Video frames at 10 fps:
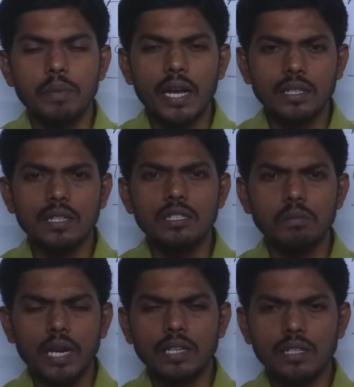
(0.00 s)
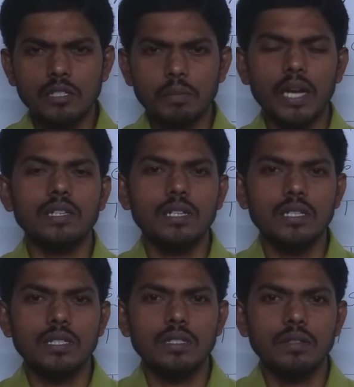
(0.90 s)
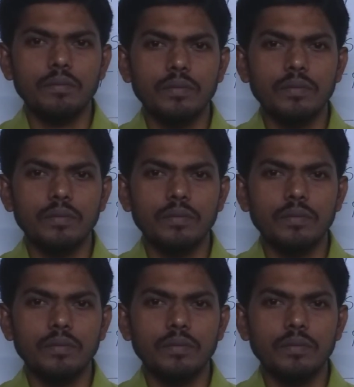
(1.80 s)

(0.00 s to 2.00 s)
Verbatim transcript: Practice, practice, practice.